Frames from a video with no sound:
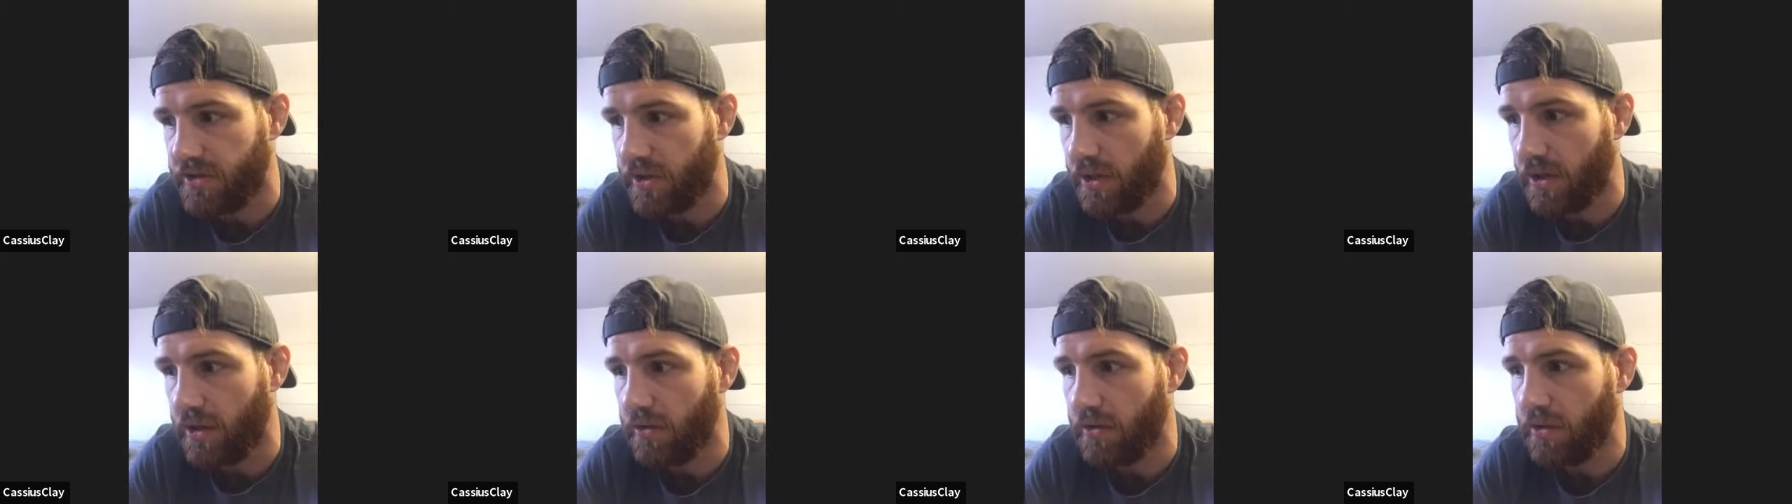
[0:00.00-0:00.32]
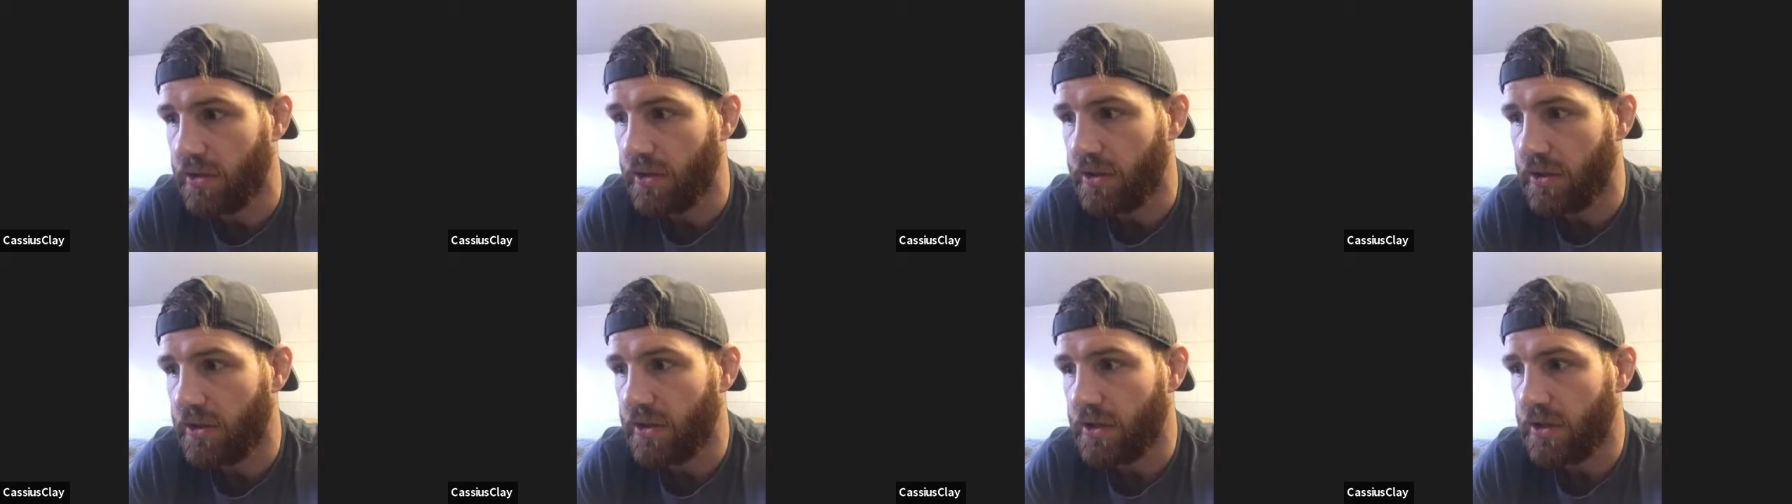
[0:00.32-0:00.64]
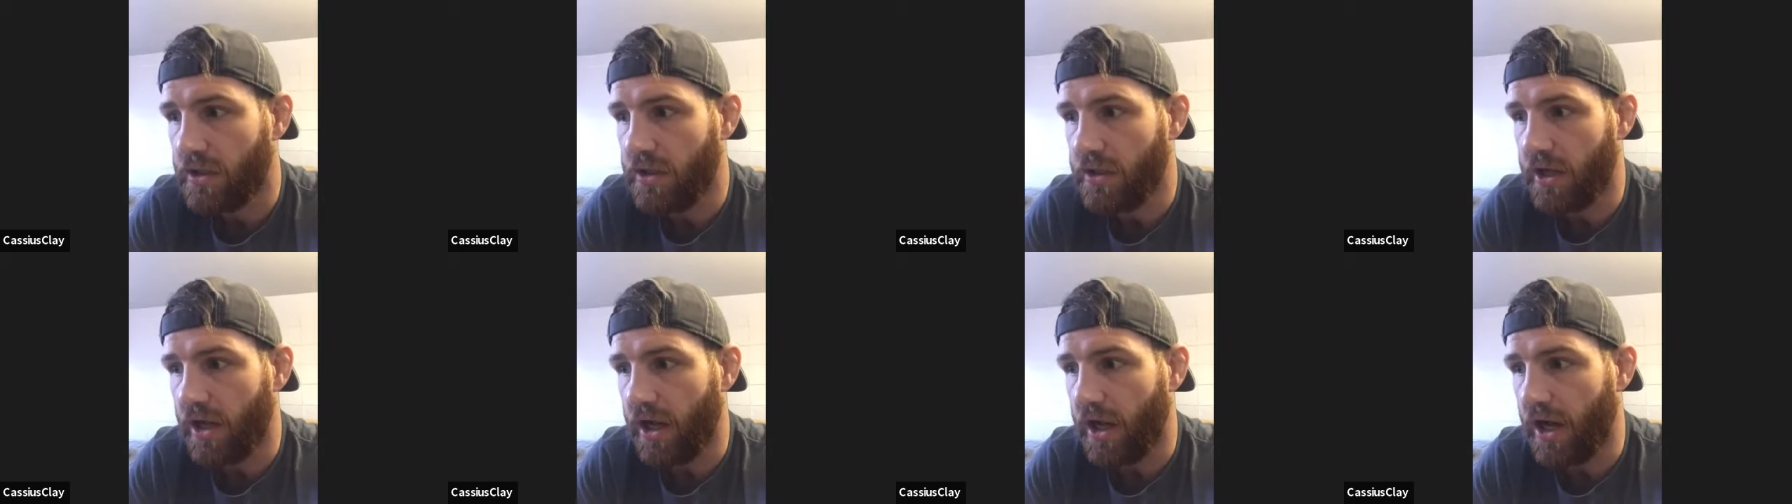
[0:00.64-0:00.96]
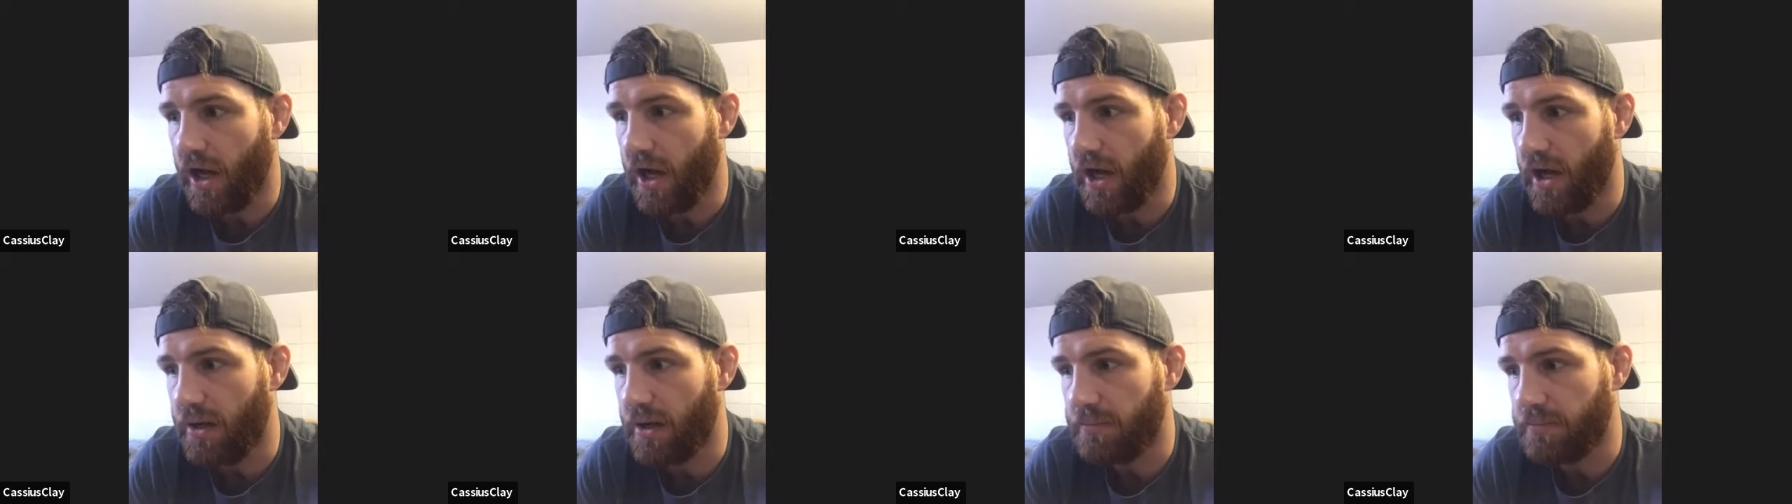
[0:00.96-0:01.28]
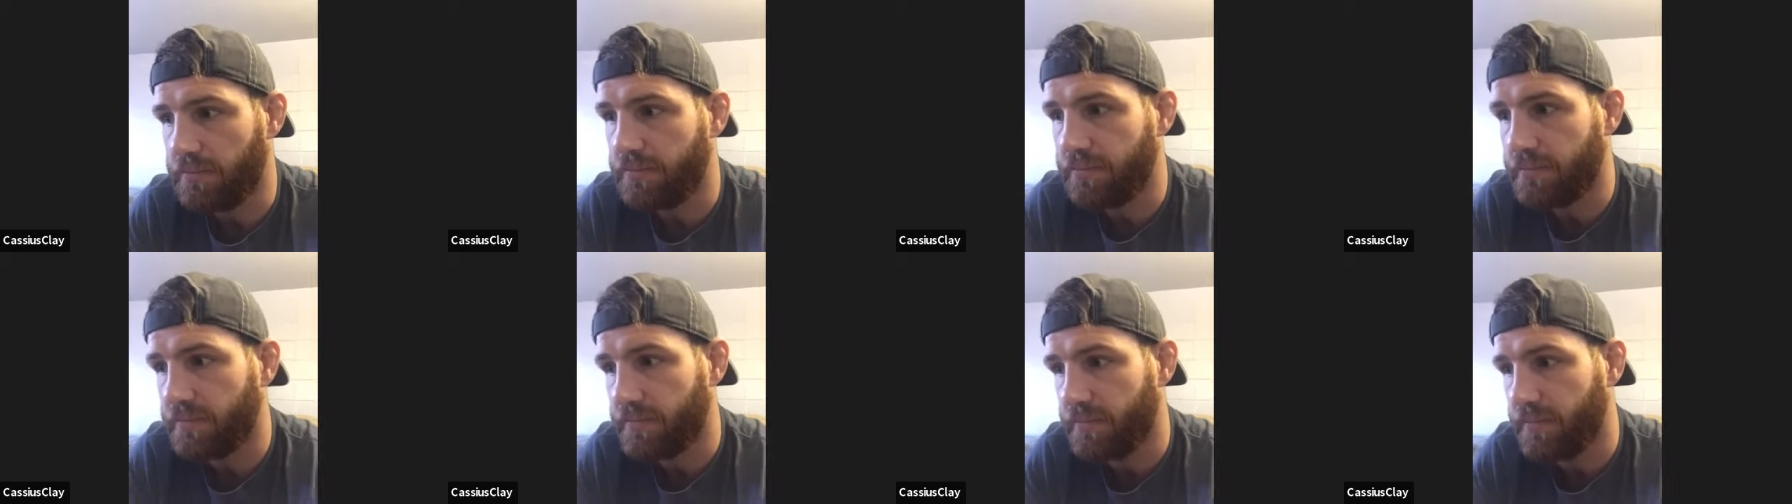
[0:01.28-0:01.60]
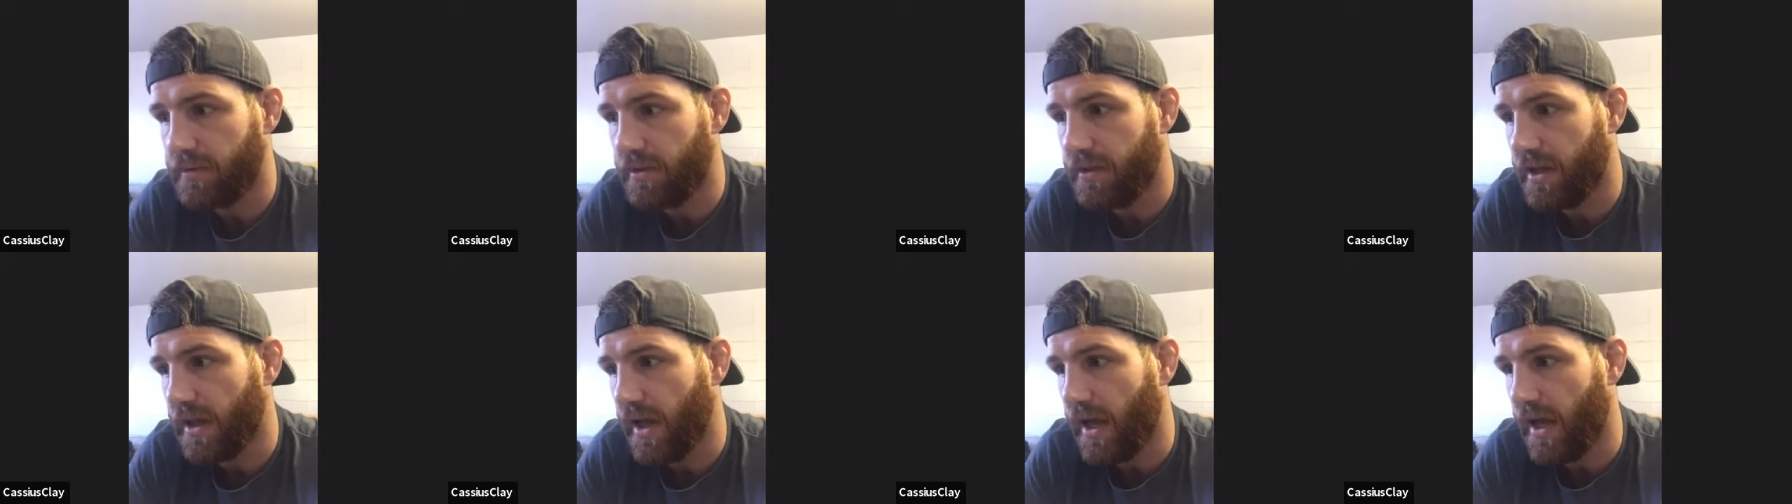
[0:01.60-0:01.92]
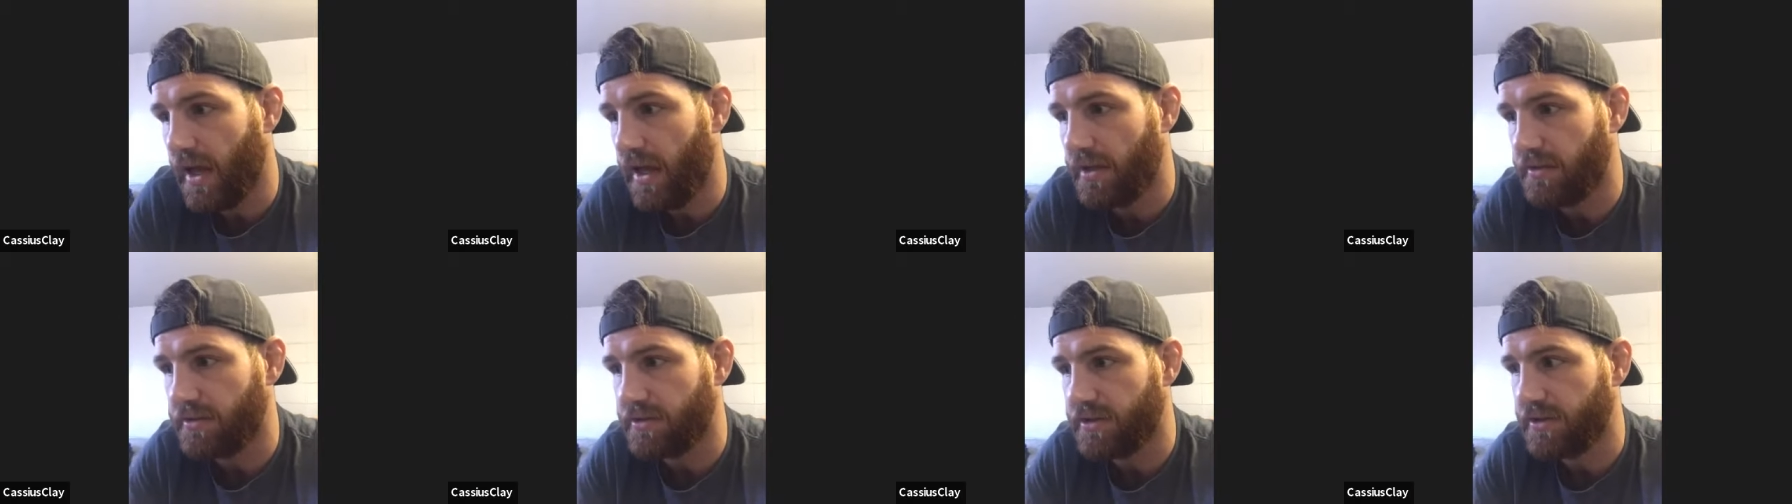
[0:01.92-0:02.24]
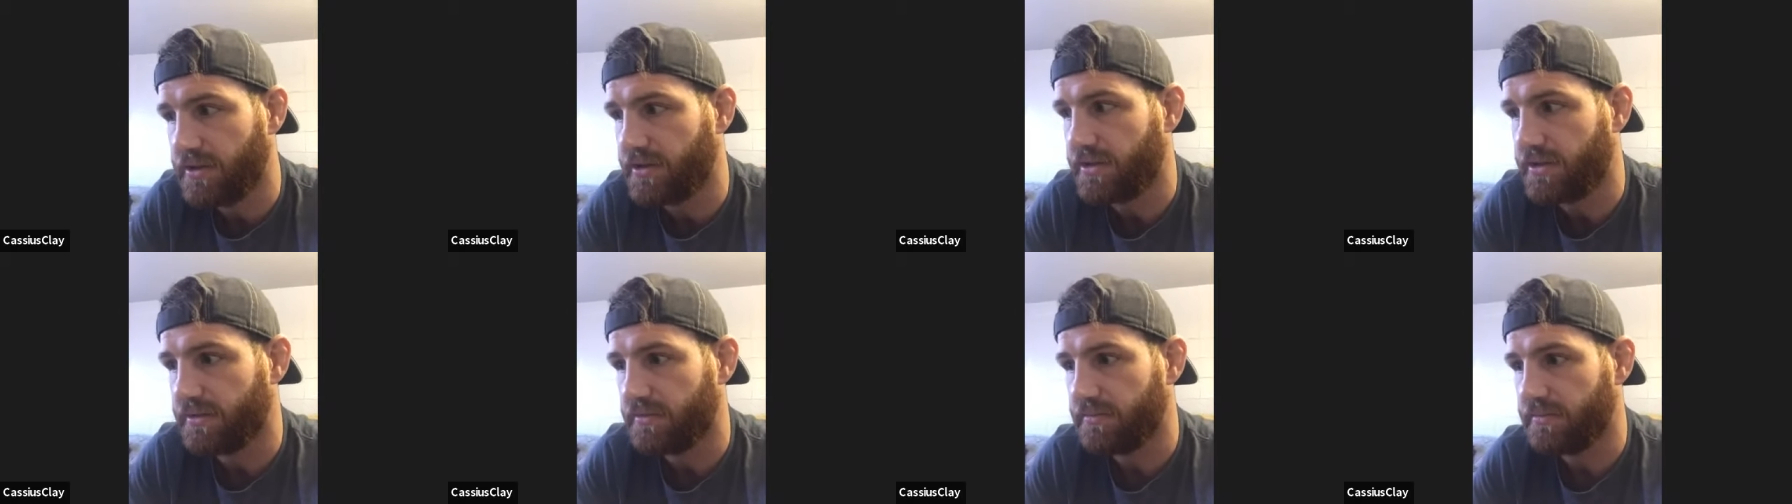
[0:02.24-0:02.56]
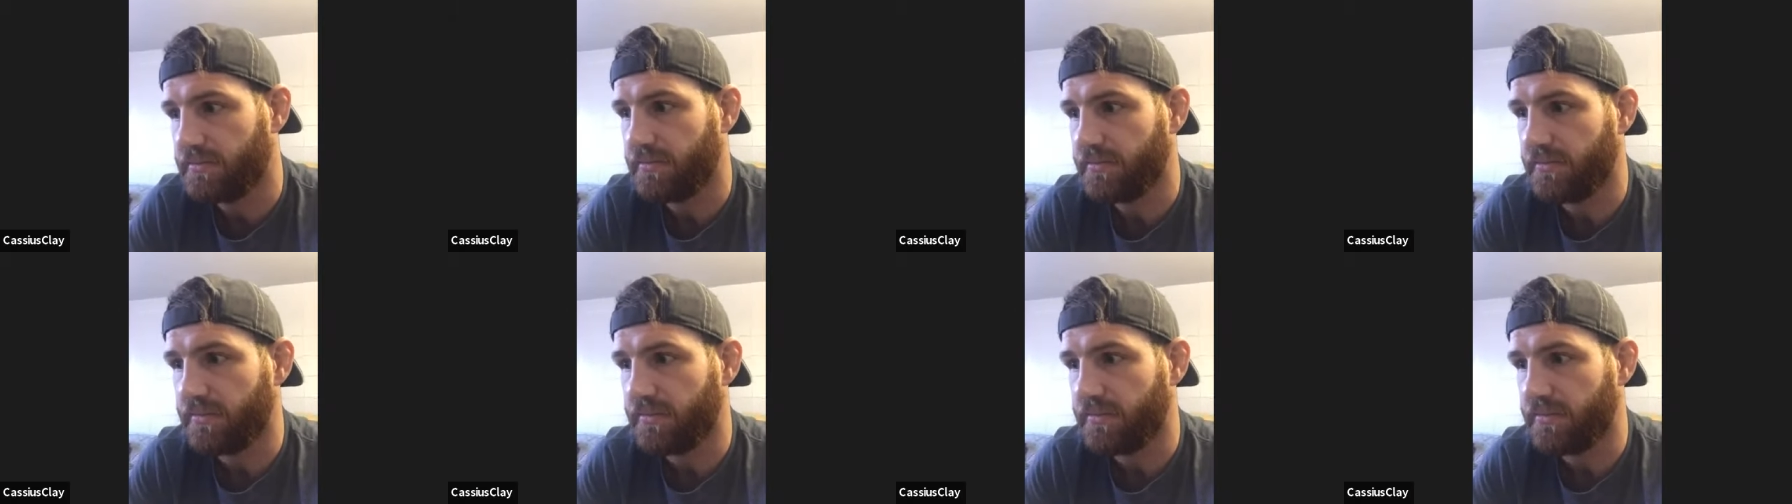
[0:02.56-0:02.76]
So, I just,